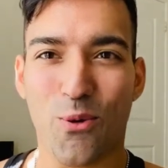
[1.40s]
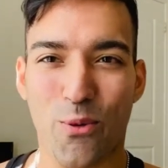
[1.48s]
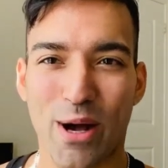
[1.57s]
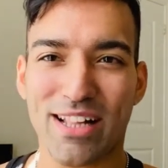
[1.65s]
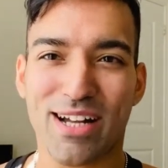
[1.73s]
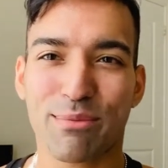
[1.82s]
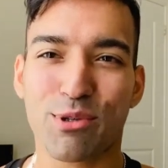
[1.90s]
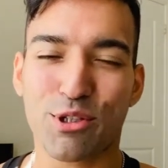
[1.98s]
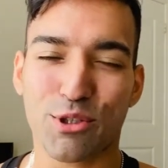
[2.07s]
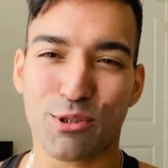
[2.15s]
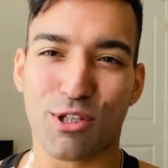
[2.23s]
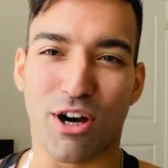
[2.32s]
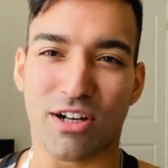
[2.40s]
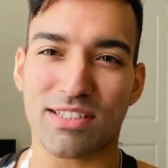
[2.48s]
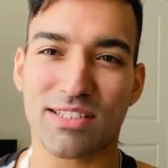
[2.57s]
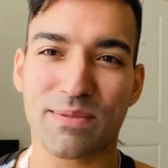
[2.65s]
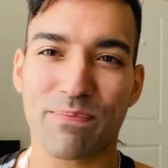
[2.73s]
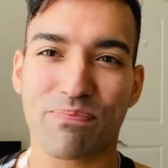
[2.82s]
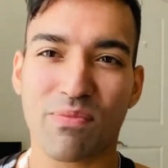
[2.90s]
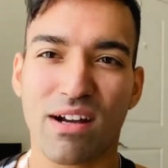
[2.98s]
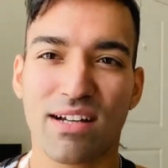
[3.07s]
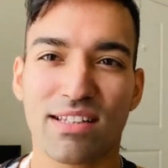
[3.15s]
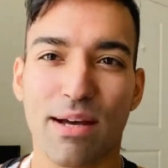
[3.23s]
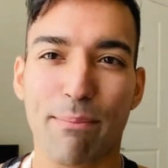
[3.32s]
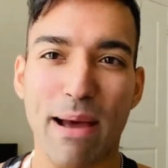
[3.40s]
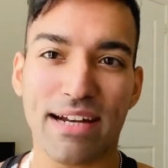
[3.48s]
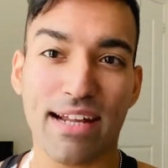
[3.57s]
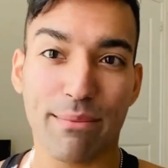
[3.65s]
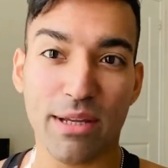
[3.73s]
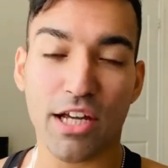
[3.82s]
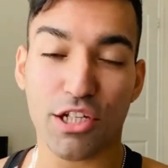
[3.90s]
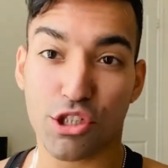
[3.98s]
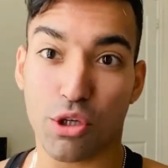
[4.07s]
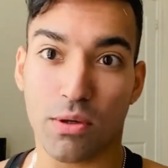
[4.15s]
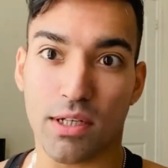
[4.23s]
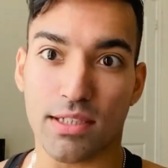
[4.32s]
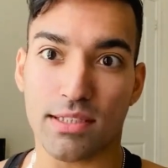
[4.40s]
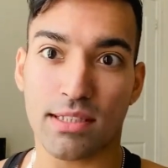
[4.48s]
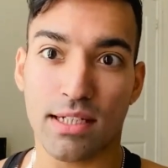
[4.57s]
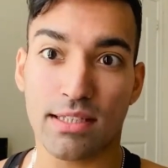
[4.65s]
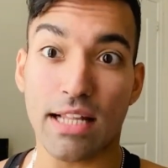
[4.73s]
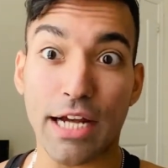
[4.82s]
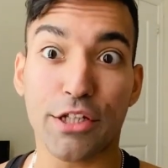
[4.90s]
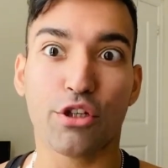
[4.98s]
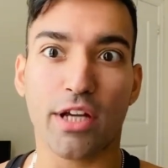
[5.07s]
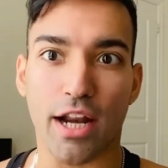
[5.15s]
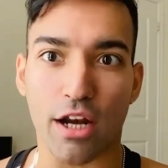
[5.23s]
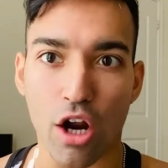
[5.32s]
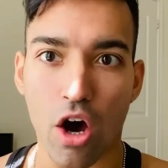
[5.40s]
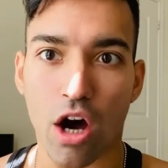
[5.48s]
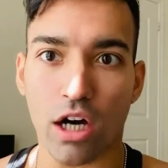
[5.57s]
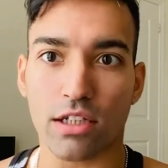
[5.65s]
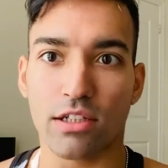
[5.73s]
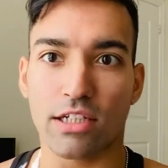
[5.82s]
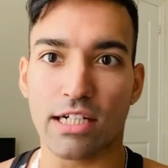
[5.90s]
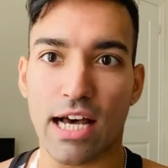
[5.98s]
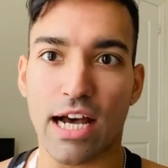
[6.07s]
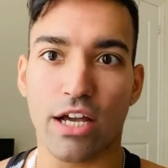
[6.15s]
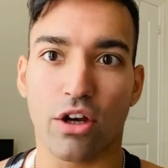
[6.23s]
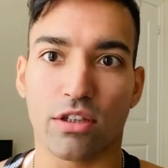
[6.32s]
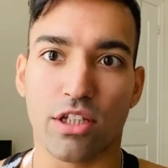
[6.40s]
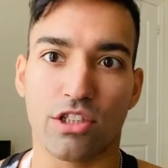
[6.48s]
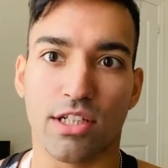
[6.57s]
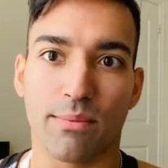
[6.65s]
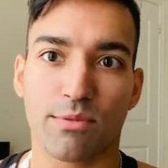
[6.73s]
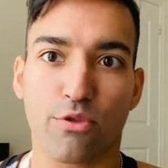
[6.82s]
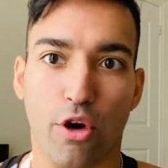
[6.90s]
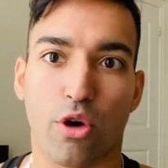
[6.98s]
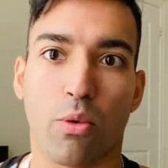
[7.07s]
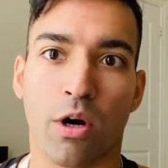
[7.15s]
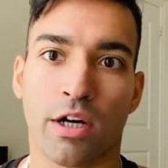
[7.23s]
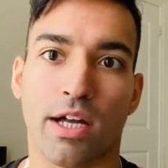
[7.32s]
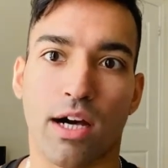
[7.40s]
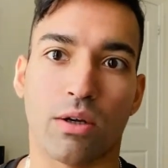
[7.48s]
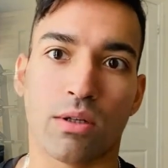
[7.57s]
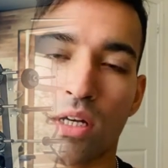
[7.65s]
Welcome to Drew Talks. The pandemic has shown us that you cannot rely on the gyms for your workout.